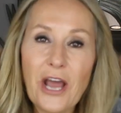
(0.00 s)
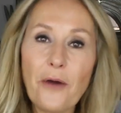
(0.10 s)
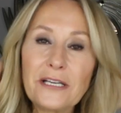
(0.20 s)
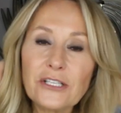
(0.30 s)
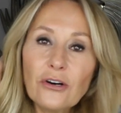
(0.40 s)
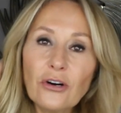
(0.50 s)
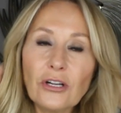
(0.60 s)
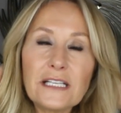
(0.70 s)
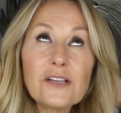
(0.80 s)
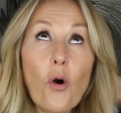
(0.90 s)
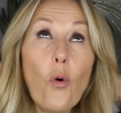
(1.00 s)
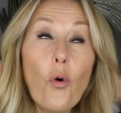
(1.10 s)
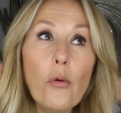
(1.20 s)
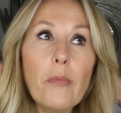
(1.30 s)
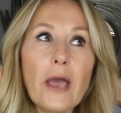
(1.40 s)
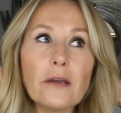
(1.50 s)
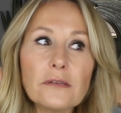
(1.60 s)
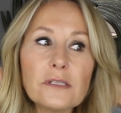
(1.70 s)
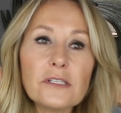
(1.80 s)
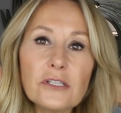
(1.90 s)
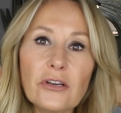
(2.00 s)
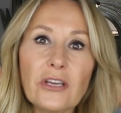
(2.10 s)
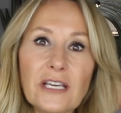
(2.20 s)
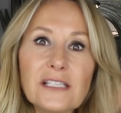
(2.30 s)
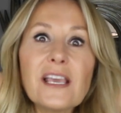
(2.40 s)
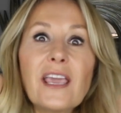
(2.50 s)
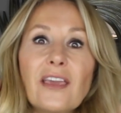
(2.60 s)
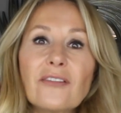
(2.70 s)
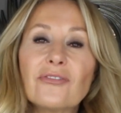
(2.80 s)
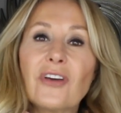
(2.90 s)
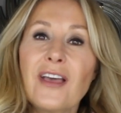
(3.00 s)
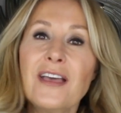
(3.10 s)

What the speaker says: Know-It-All. It's almost New Year's Eve,